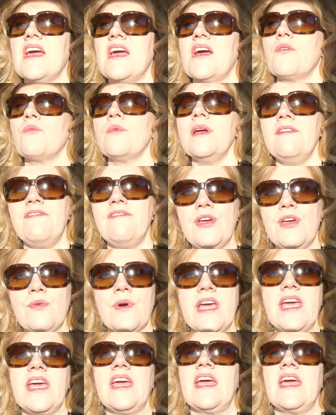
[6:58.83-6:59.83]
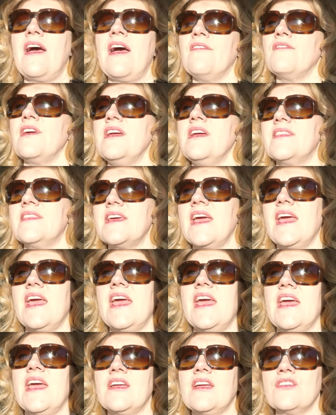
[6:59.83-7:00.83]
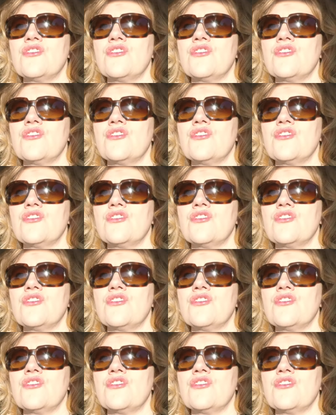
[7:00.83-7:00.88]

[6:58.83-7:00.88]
reviewing everything,